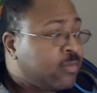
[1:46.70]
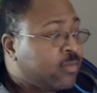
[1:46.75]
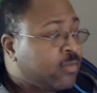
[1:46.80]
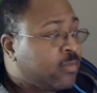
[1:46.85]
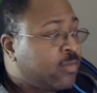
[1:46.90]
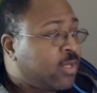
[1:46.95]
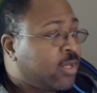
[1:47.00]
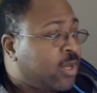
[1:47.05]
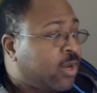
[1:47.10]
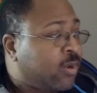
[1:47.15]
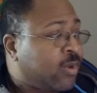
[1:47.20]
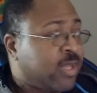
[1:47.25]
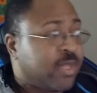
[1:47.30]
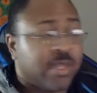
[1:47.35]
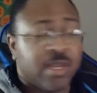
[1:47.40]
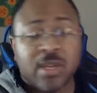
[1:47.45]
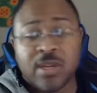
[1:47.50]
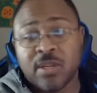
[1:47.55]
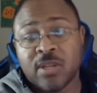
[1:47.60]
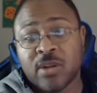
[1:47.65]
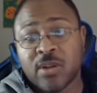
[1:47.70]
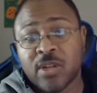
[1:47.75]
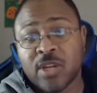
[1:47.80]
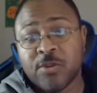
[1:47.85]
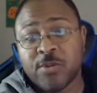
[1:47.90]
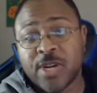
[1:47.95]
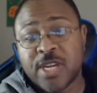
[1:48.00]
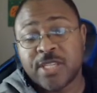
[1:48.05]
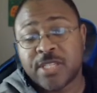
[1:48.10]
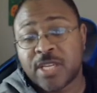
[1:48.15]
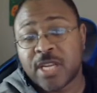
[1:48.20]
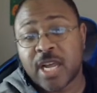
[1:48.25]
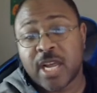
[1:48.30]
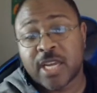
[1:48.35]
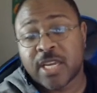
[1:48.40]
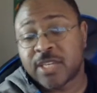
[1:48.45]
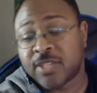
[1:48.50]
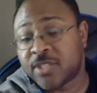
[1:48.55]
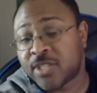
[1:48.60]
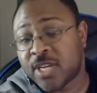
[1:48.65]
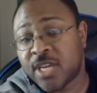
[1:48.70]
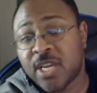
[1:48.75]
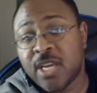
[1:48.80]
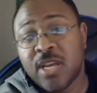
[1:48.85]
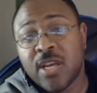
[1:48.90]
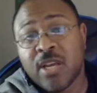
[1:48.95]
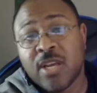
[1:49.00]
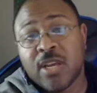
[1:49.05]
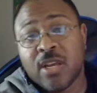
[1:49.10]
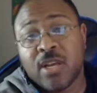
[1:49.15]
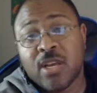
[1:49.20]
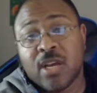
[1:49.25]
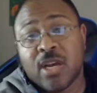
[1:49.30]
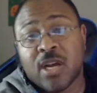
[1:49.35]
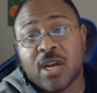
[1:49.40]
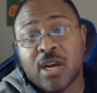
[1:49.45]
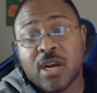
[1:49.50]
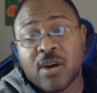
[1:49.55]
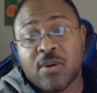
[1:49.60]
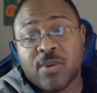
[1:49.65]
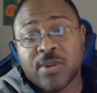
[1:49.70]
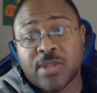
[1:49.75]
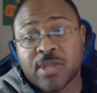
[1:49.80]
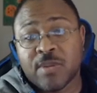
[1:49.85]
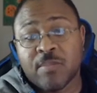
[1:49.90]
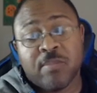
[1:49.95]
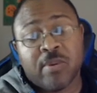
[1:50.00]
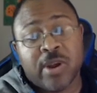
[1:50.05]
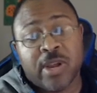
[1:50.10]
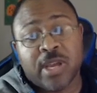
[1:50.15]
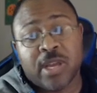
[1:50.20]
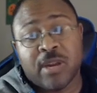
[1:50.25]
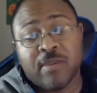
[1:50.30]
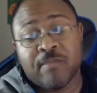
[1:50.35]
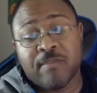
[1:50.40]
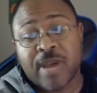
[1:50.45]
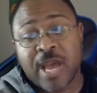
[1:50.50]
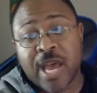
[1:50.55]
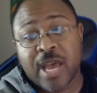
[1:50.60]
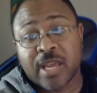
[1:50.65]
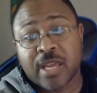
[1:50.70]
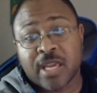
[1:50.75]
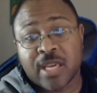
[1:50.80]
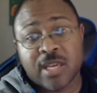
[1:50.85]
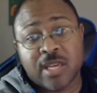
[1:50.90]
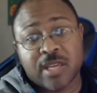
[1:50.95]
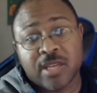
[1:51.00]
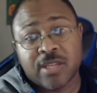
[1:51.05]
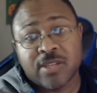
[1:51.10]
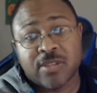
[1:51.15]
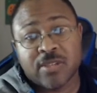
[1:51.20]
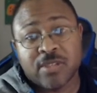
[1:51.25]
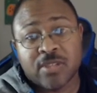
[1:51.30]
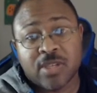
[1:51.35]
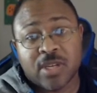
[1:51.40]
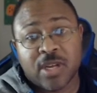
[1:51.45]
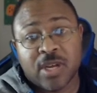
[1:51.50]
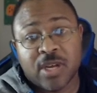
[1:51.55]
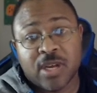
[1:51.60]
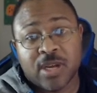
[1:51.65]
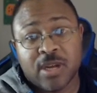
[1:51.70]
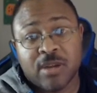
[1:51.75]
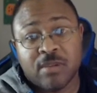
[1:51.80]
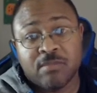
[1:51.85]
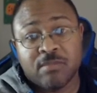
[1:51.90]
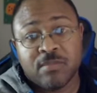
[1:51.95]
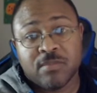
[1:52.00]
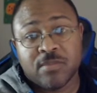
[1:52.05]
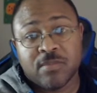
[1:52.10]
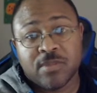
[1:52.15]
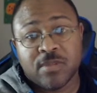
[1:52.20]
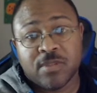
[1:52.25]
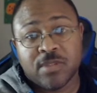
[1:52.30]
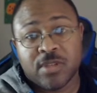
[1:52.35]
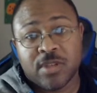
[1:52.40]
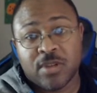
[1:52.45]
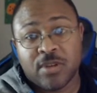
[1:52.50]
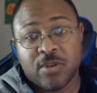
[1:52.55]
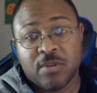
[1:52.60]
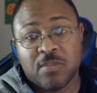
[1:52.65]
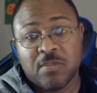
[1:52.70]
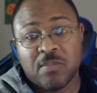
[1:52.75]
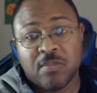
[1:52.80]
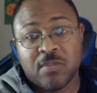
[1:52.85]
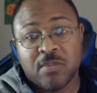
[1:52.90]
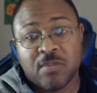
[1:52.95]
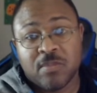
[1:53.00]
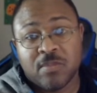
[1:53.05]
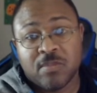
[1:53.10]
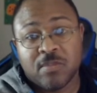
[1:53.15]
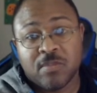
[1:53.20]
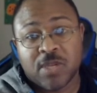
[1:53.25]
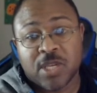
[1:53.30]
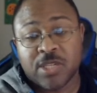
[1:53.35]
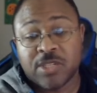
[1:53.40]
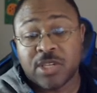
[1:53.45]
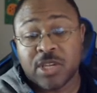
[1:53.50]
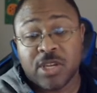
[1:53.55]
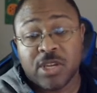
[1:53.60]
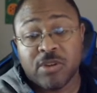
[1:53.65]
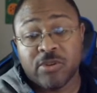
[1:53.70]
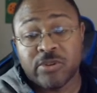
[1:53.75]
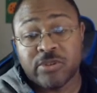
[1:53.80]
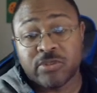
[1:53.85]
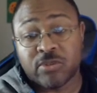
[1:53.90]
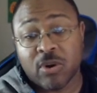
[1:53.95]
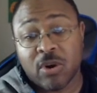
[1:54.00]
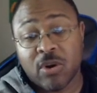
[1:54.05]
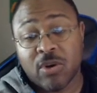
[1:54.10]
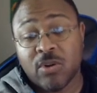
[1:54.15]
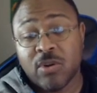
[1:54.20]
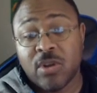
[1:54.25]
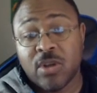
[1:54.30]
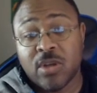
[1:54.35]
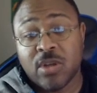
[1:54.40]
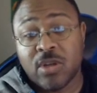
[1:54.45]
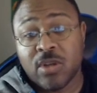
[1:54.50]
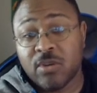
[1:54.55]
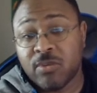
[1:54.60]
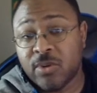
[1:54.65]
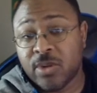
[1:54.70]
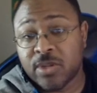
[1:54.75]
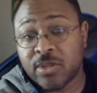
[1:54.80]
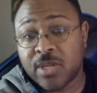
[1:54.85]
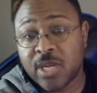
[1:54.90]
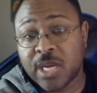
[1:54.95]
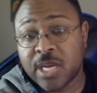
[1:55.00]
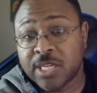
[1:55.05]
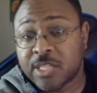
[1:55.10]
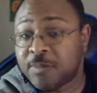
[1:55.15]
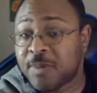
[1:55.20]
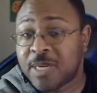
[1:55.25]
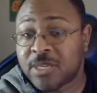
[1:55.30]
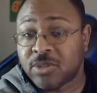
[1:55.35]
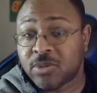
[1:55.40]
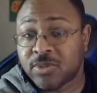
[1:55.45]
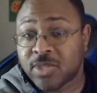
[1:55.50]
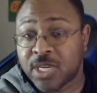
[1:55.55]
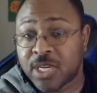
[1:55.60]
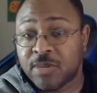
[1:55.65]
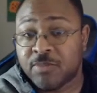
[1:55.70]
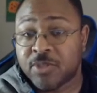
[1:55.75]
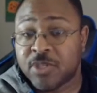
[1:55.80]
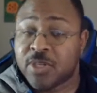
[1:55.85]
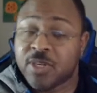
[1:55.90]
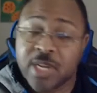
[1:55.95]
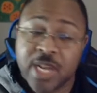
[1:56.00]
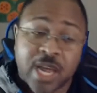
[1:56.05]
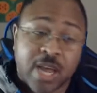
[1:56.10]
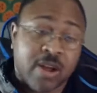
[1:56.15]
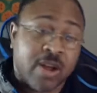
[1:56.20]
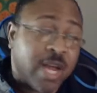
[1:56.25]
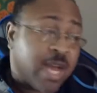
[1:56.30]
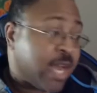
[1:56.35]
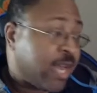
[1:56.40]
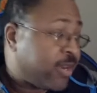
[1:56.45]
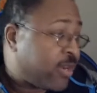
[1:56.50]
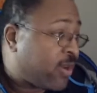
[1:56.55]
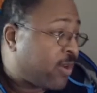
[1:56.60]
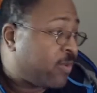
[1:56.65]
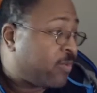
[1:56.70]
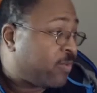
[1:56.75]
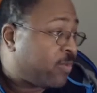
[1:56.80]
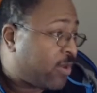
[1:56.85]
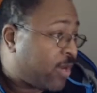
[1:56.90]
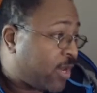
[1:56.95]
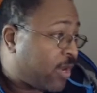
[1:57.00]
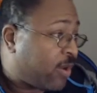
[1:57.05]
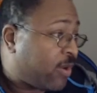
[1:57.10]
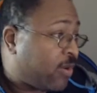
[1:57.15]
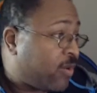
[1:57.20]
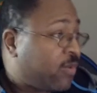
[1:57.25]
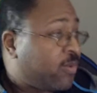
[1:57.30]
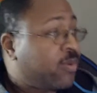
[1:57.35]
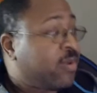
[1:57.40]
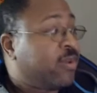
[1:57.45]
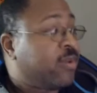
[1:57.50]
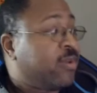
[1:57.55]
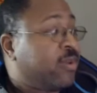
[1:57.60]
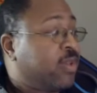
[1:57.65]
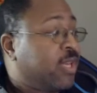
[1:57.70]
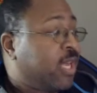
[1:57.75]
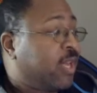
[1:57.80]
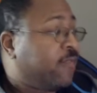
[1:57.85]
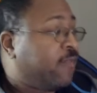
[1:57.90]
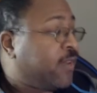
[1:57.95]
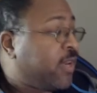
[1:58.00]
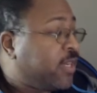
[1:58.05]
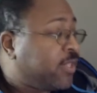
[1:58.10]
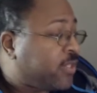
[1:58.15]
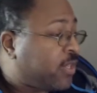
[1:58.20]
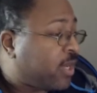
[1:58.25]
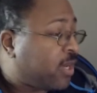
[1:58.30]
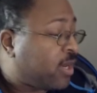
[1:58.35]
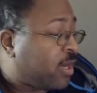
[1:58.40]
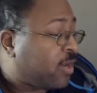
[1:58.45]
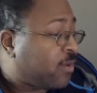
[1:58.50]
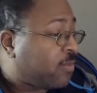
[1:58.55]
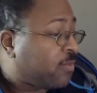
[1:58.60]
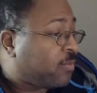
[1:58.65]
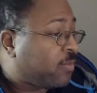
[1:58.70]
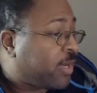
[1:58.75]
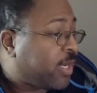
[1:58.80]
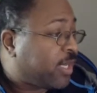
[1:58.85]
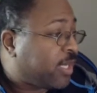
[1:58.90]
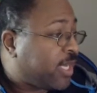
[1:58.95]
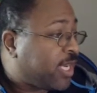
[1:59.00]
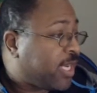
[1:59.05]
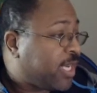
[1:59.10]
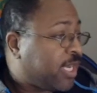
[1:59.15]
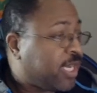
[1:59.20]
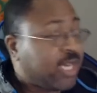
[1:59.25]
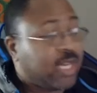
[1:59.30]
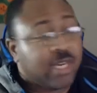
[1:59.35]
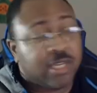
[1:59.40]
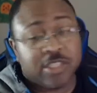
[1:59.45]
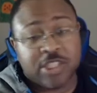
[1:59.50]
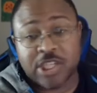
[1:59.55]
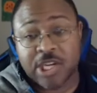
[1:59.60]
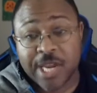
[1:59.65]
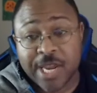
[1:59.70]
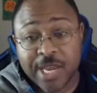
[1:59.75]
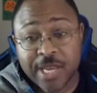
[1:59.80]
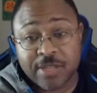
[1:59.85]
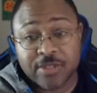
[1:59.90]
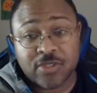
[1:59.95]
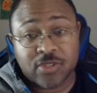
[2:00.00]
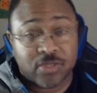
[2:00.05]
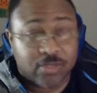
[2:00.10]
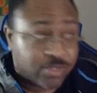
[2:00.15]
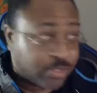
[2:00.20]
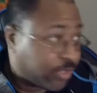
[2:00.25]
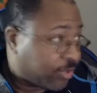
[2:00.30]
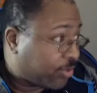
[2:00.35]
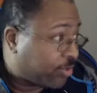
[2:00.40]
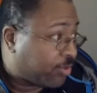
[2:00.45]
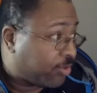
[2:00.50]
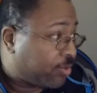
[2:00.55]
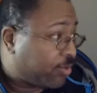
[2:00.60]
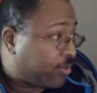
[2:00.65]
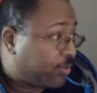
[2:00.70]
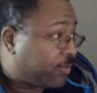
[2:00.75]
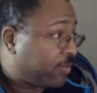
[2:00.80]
the only reason I could see with them bringing him back is to continue his role with special teams. Now, I don't know if he's gonna really get a chance to,